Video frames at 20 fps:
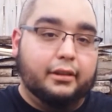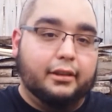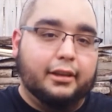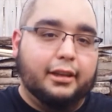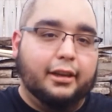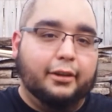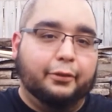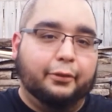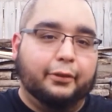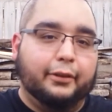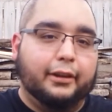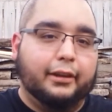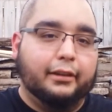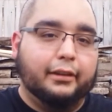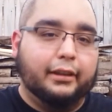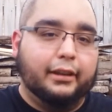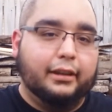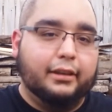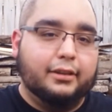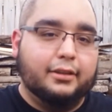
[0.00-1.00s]

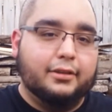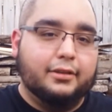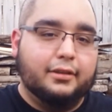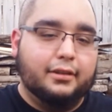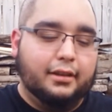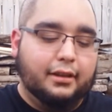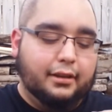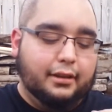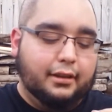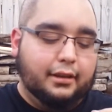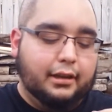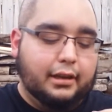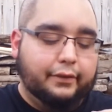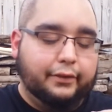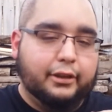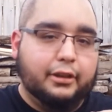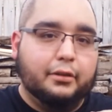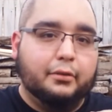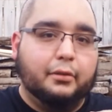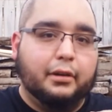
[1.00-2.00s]
definitely
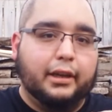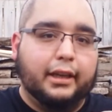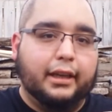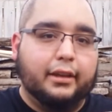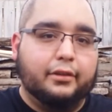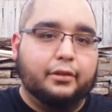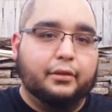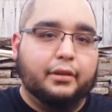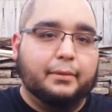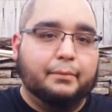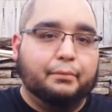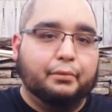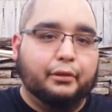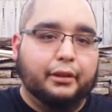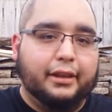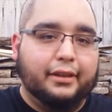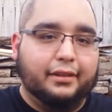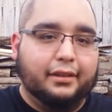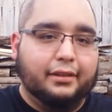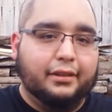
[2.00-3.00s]
don't want to get too
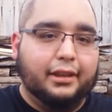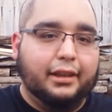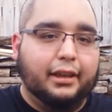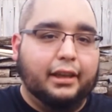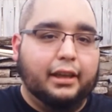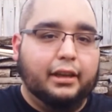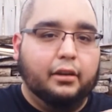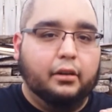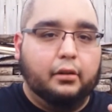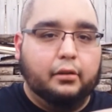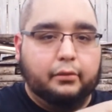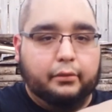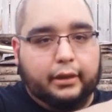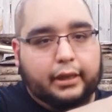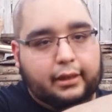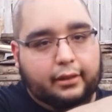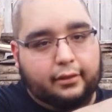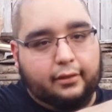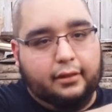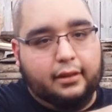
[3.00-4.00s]
complacent thinking, oh,
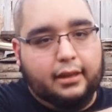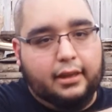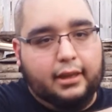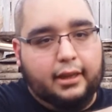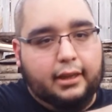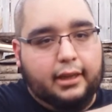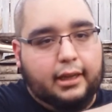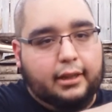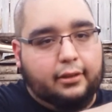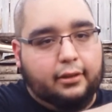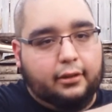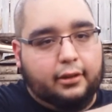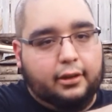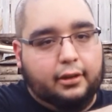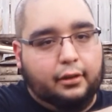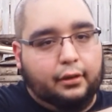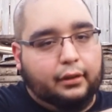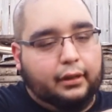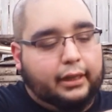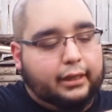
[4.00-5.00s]
it's
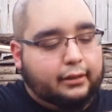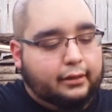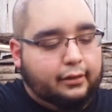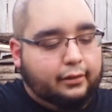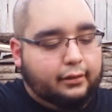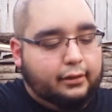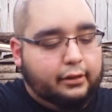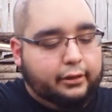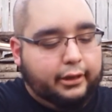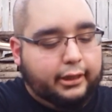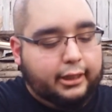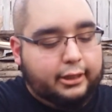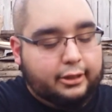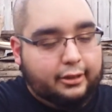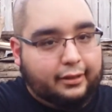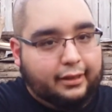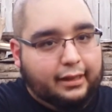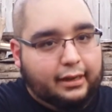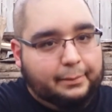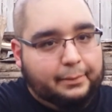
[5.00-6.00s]
secure like this. No, you
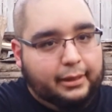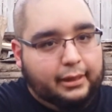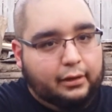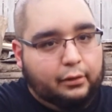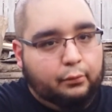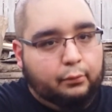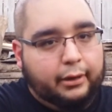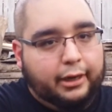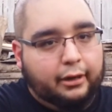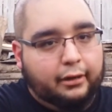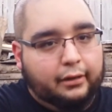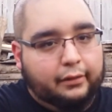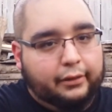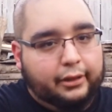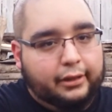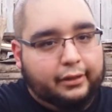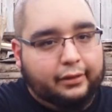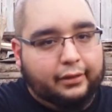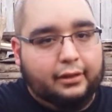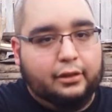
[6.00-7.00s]
just got to be aware of
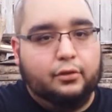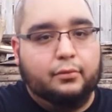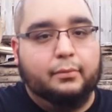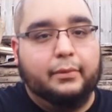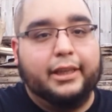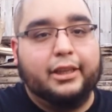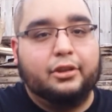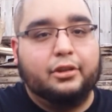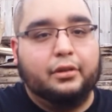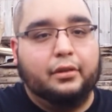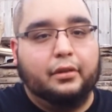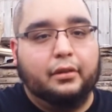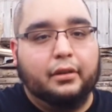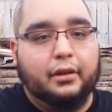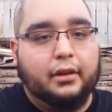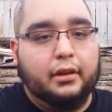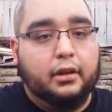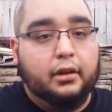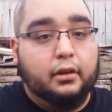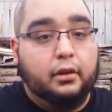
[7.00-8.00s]
this and make sure
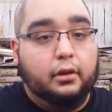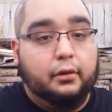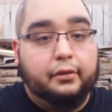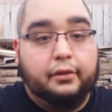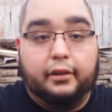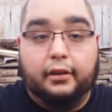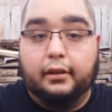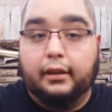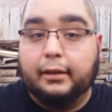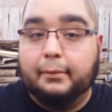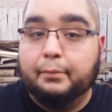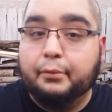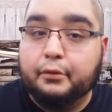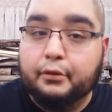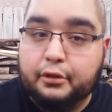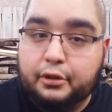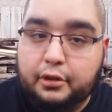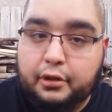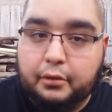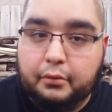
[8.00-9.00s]
no one's gonna like
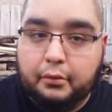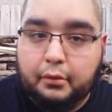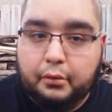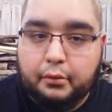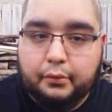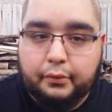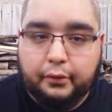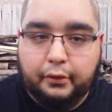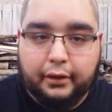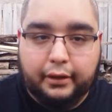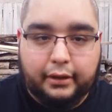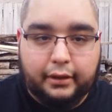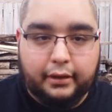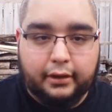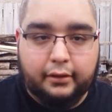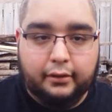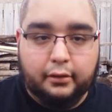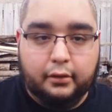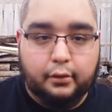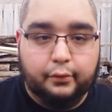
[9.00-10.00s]
push you over
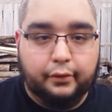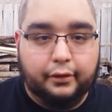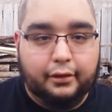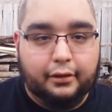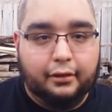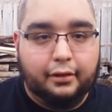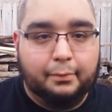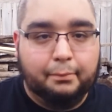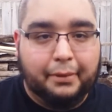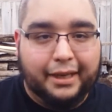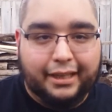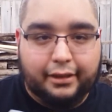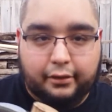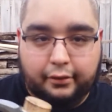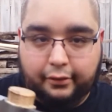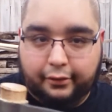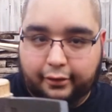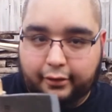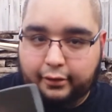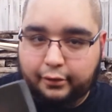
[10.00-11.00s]
and spike
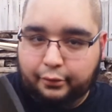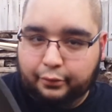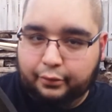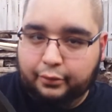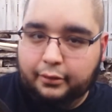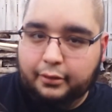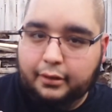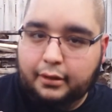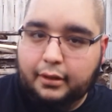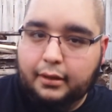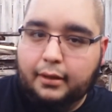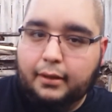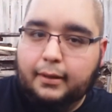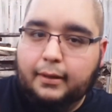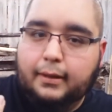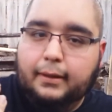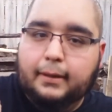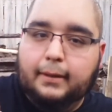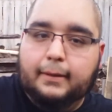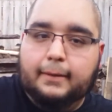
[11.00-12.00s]
yourself.
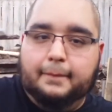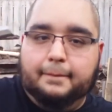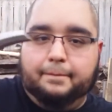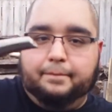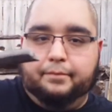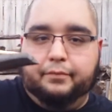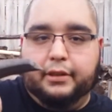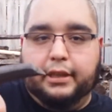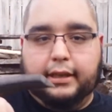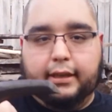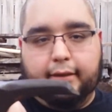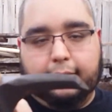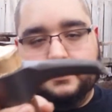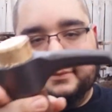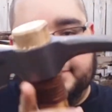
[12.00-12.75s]
Yeah.